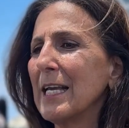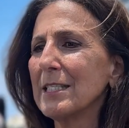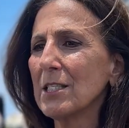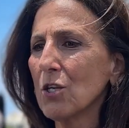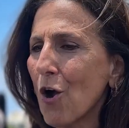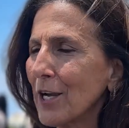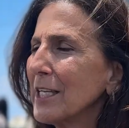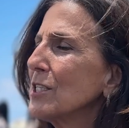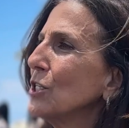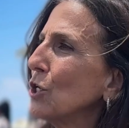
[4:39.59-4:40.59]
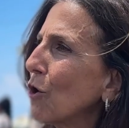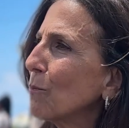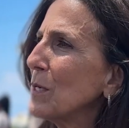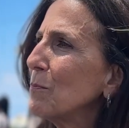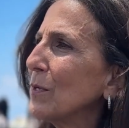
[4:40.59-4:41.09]
it's talking to
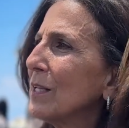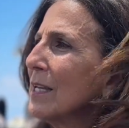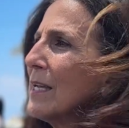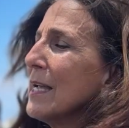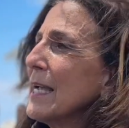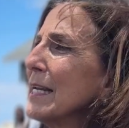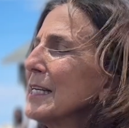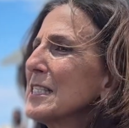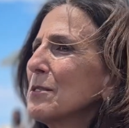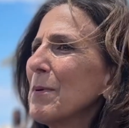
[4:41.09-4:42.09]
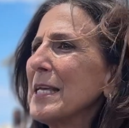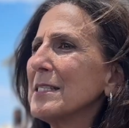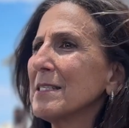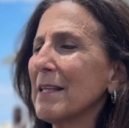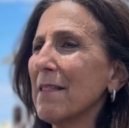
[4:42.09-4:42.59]
young people in a
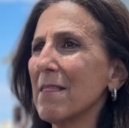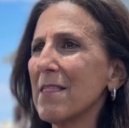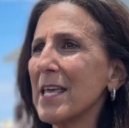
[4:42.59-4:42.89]
space that